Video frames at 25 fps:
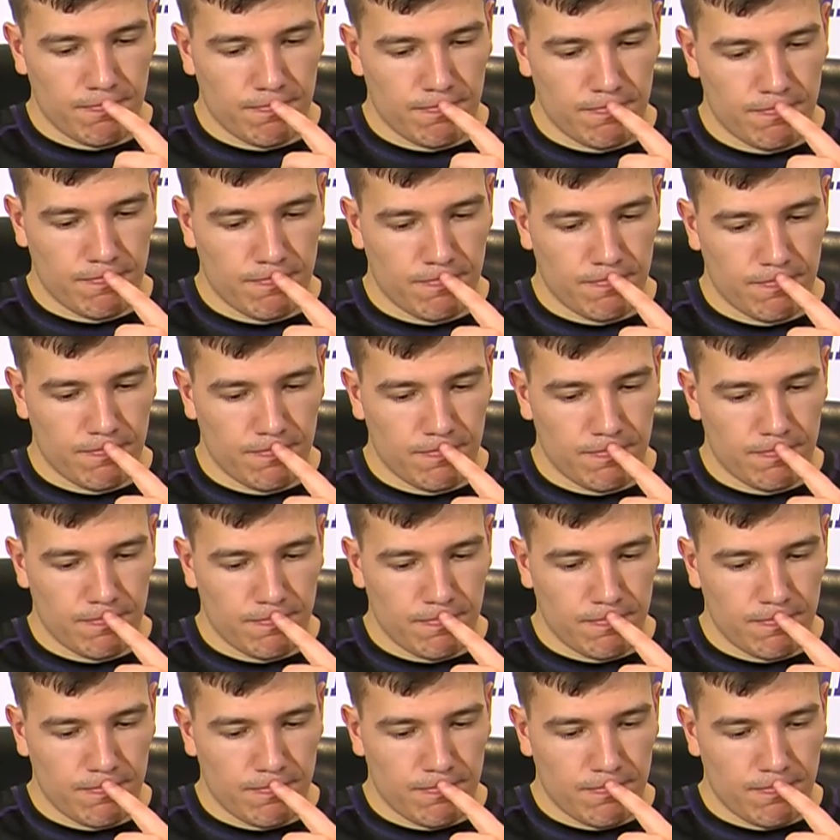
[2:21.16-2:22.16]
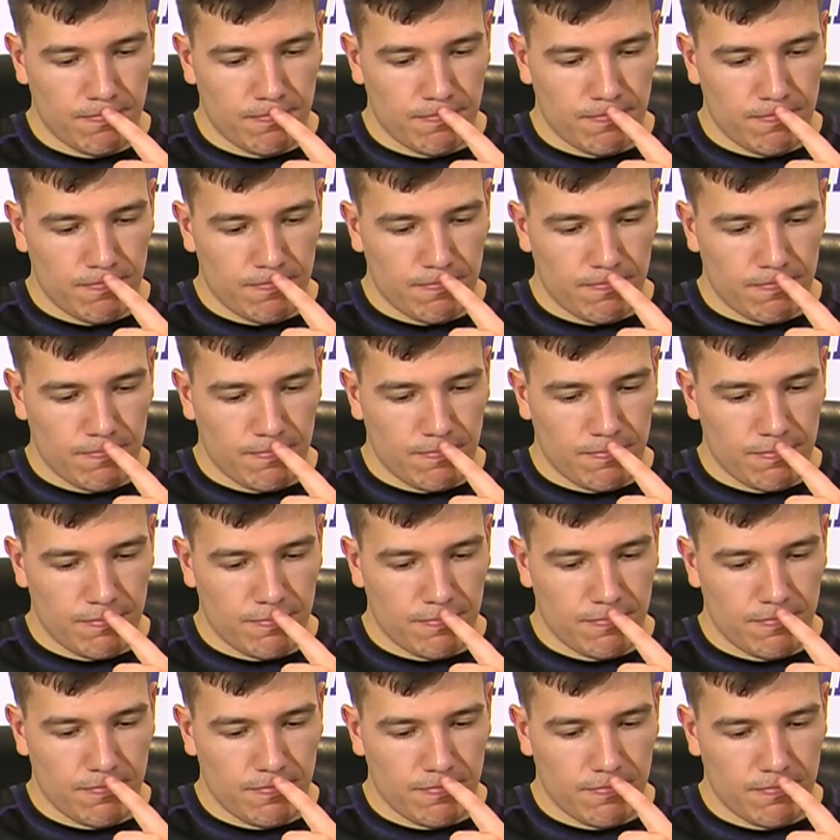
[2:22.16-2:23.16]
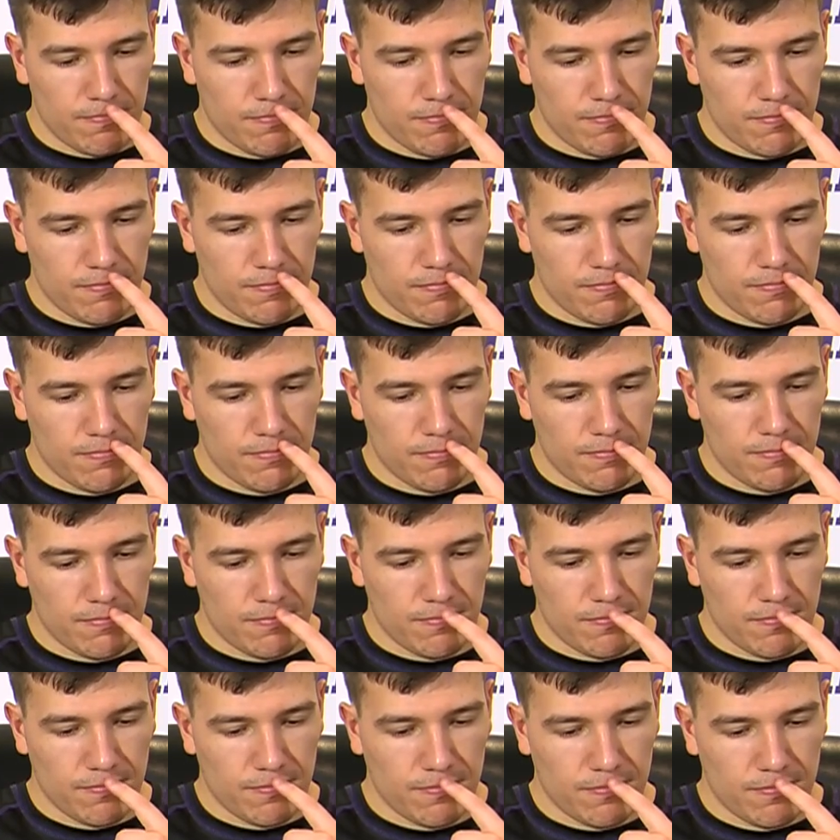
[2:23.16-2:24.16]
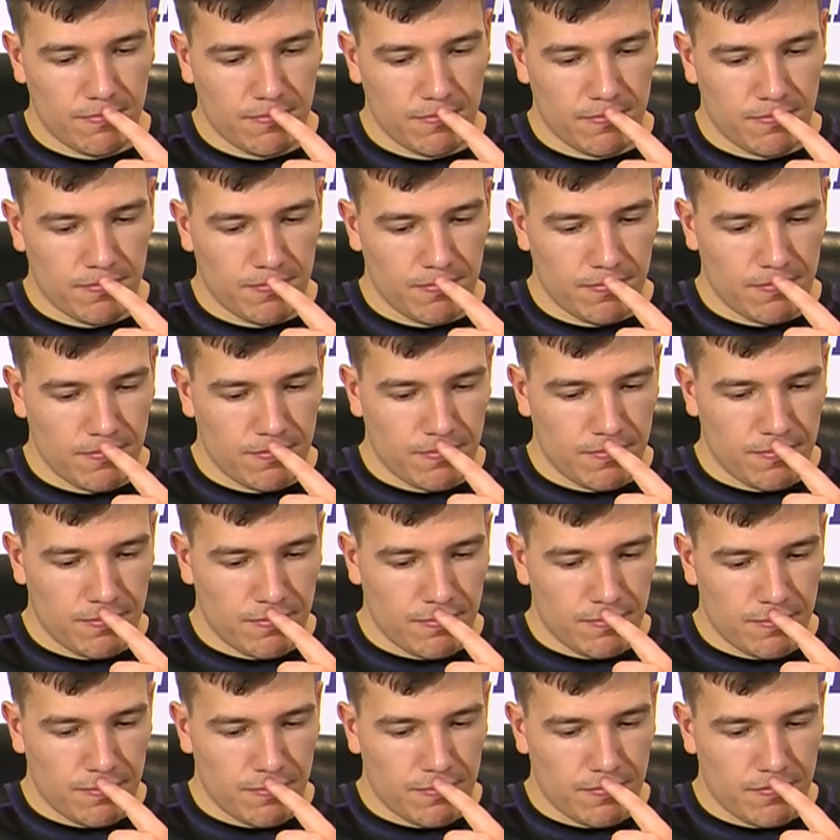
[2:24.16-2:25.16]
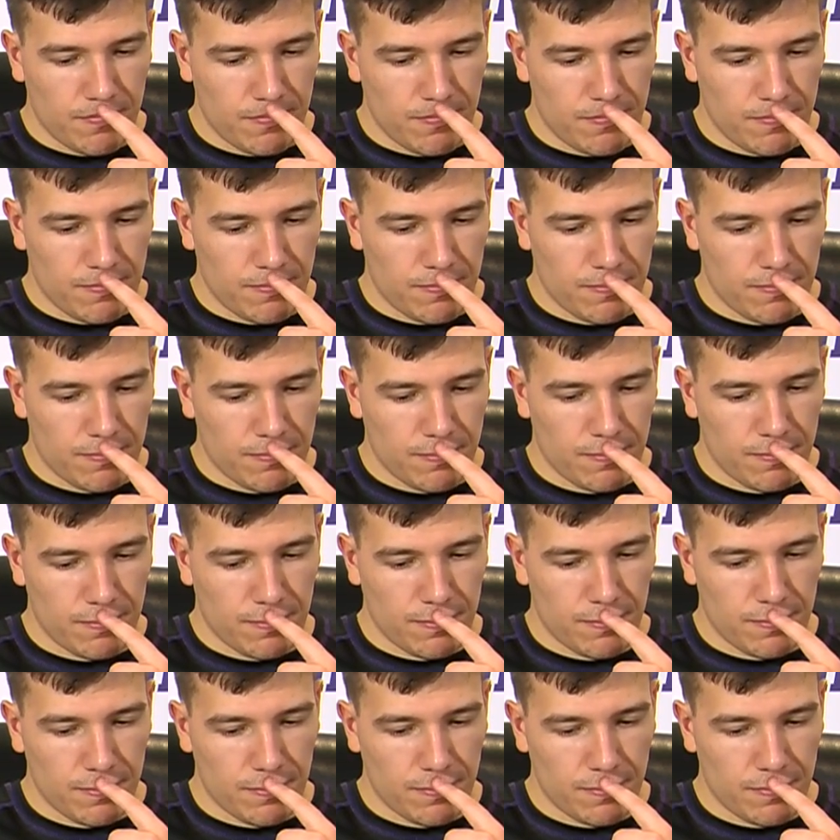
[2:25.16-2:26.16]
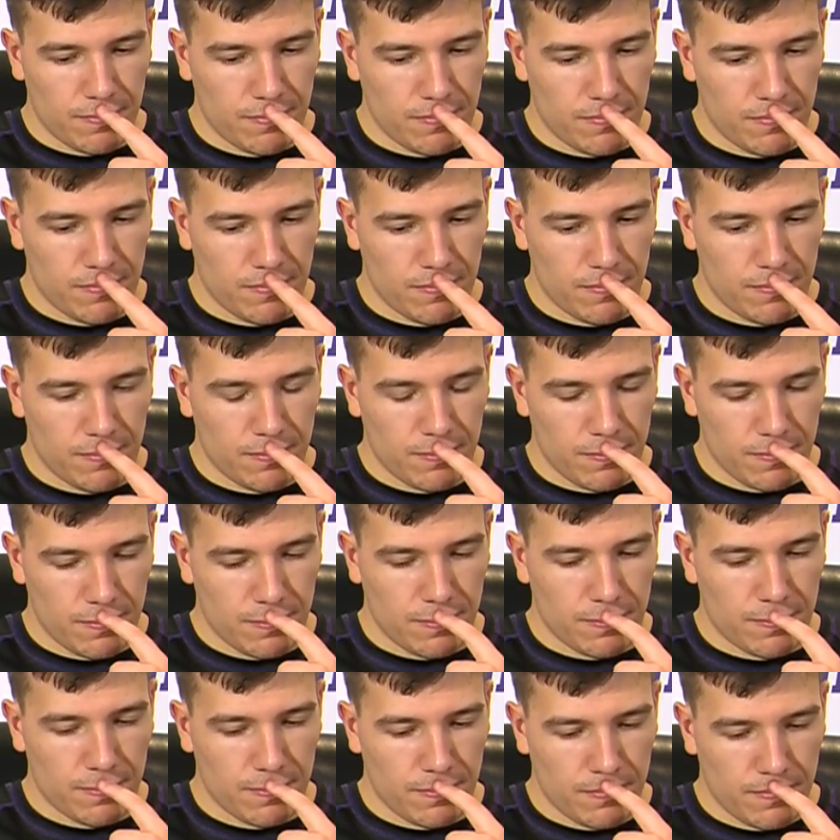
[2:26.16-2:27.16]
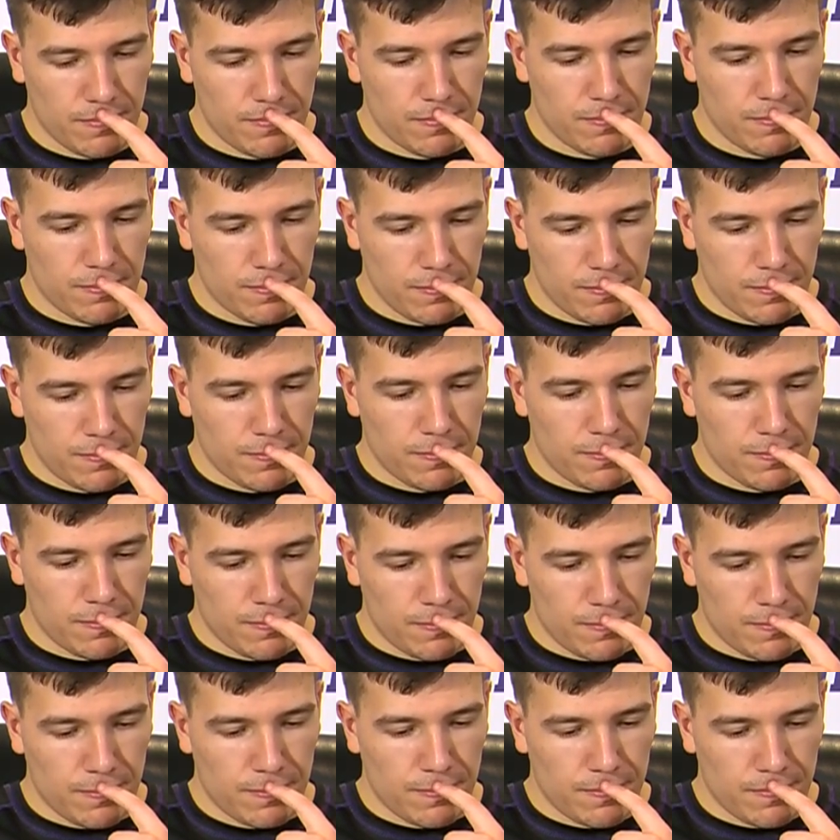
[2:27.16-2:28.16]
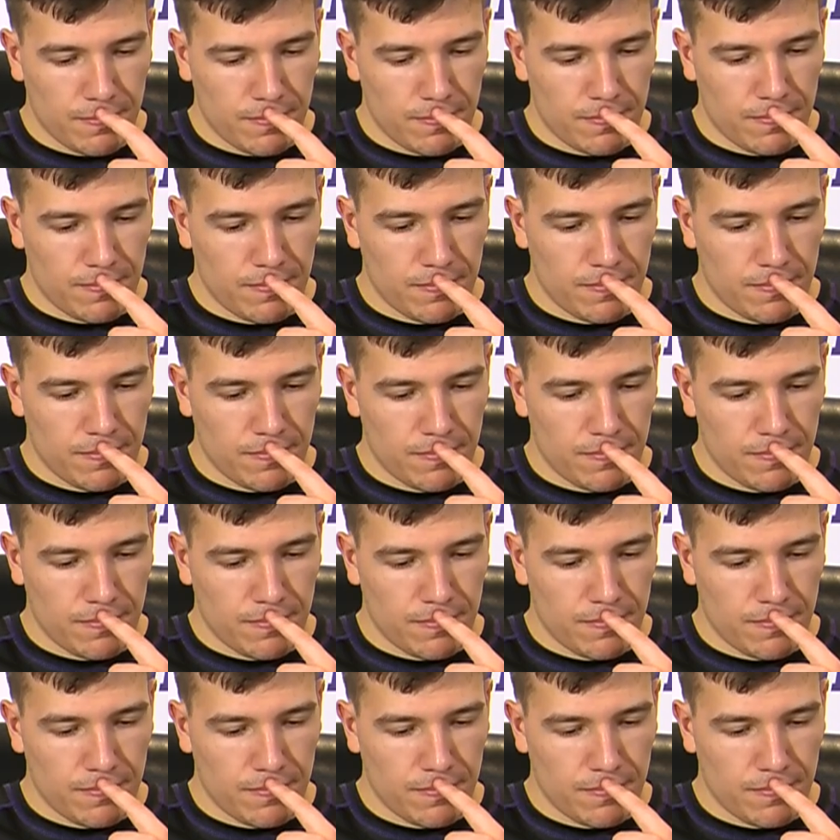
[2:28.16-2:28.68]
(silent)